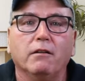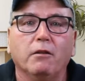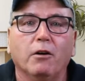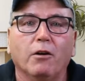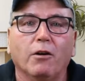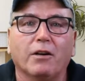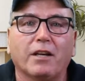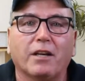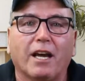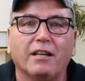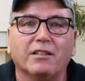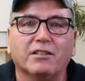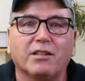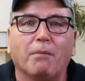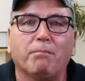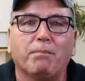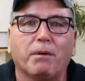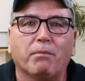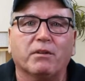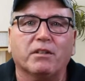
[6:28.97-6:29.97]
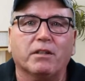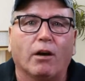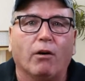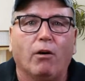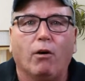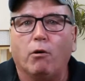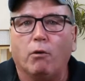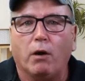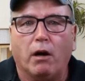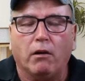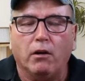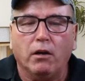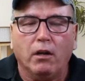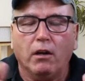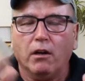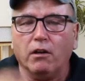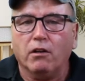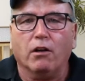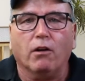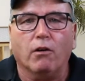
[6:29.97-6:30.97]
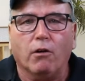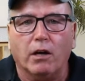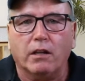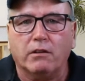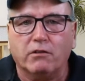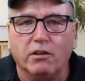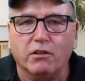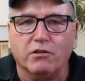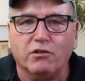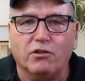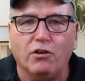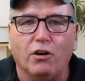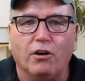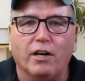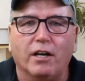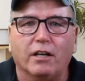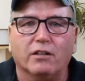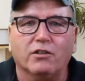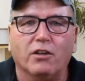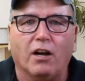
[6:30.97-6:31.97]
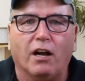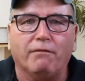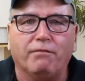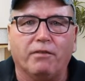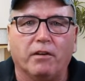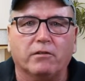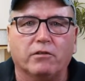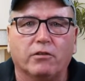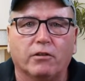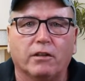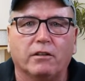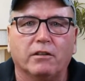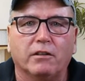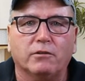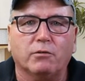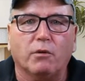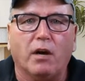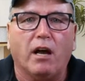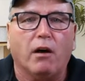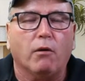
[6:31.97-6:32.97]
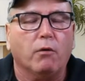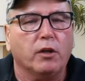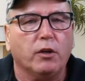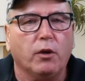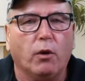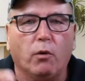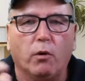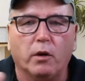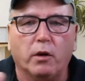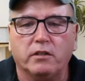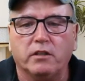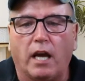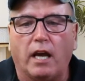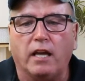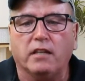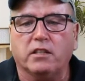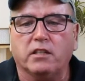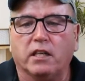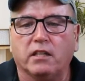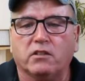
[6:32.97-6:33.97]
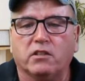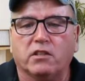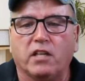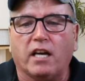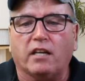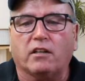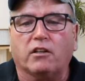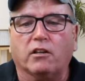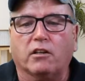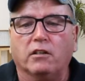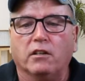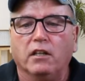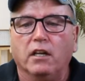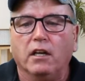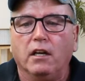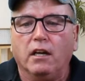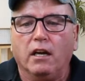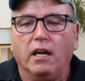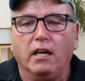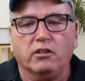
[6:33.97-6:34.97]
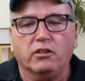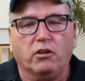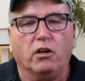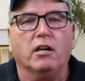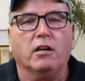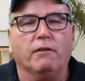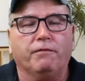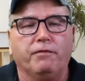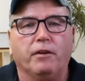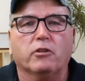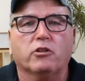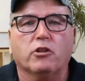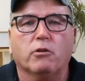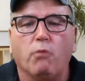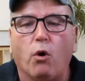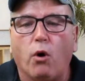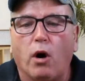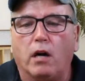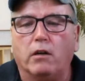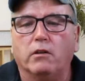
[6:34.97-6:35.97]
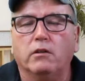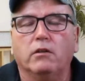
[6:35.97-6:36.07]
Okay, some people say, oh well, you know, it's dirty, it's not filtering as well. Well, no, as it gets thicker, it's going to filter more.